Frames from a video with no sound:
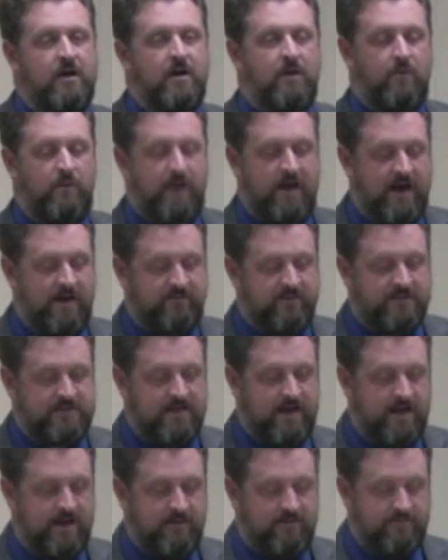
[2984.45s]
We have to
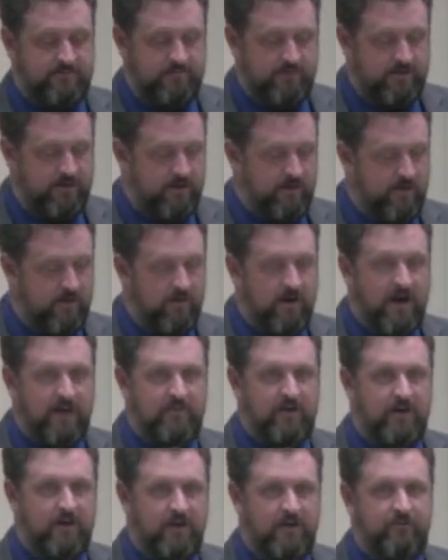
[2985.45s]
say, you know,
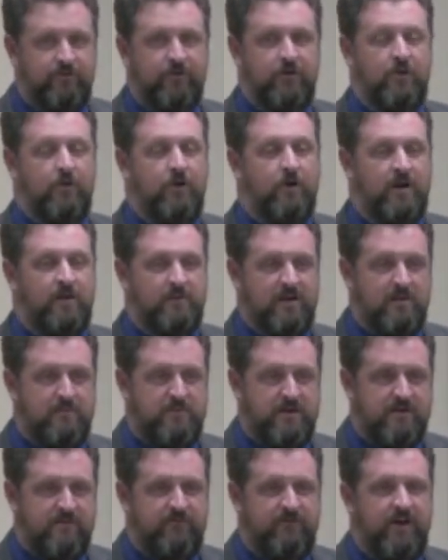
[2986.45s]
I'm going to live for the Lord, I'm going to
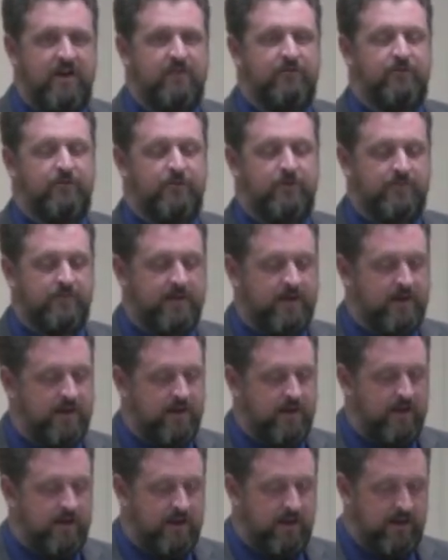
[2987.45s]
be faithful,
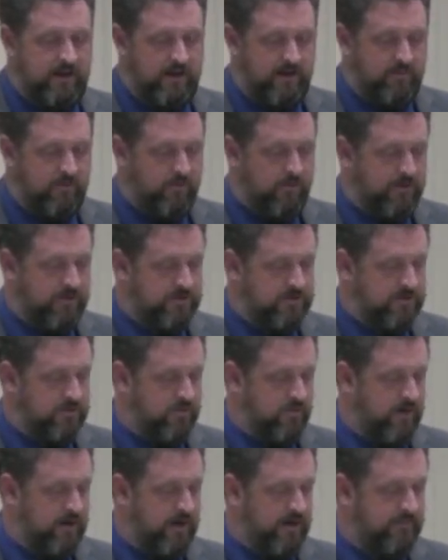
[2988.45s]
and I'm going
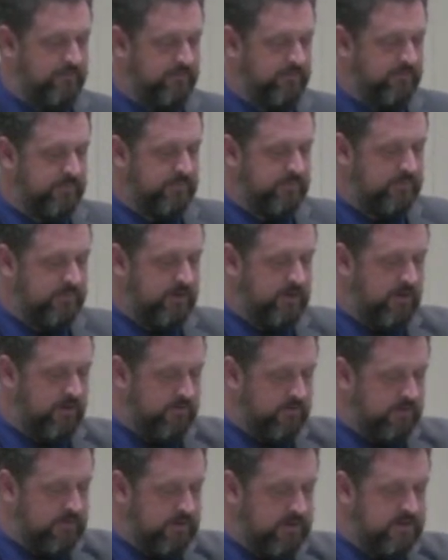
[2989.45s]
to, uh, you
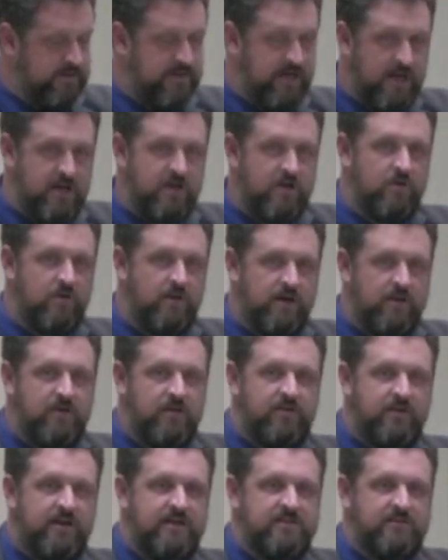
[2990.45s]
know, continue in the
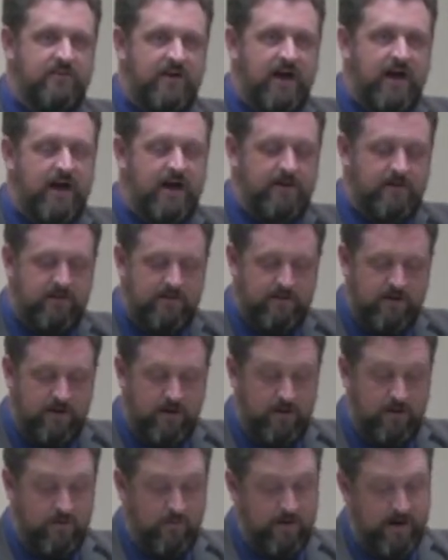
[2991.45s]
things of God.
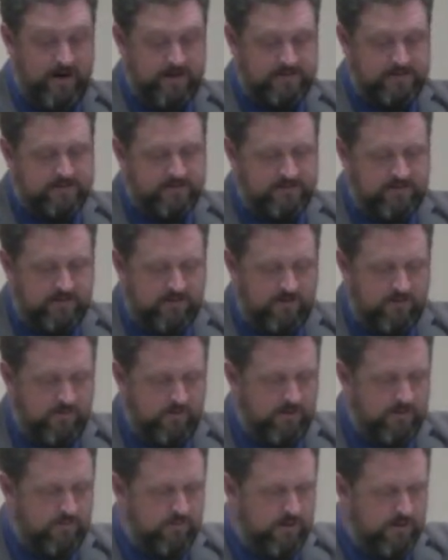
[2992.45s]
Otherwise, you know,
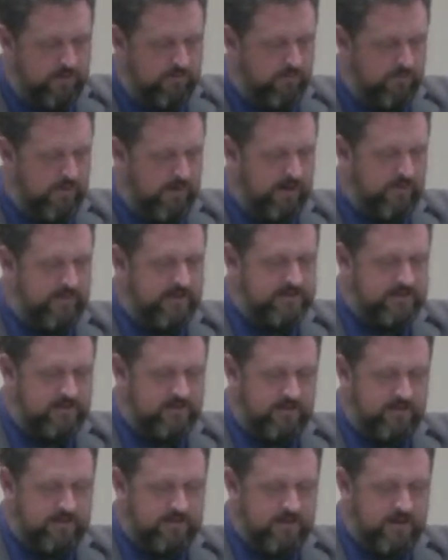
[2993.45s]
we, we can make a mess of
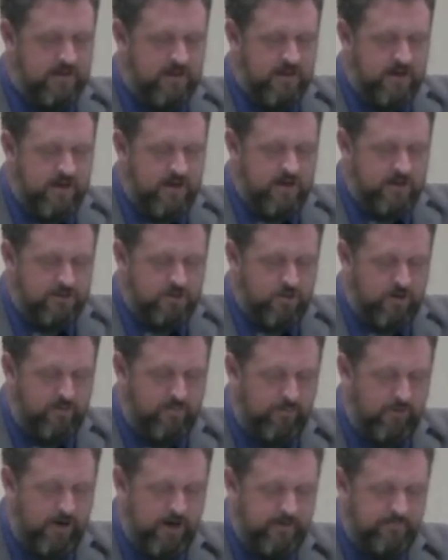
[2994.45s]
things. Let's go ahead
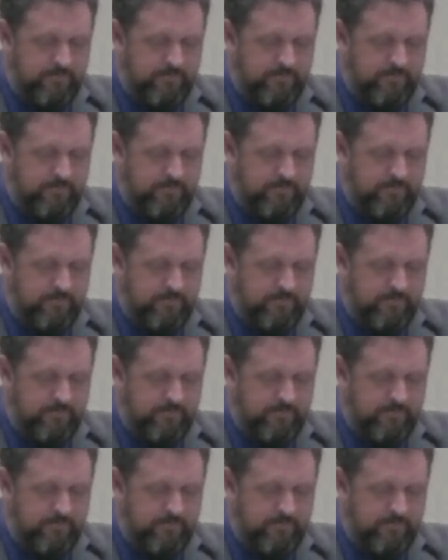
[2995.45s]
and pray.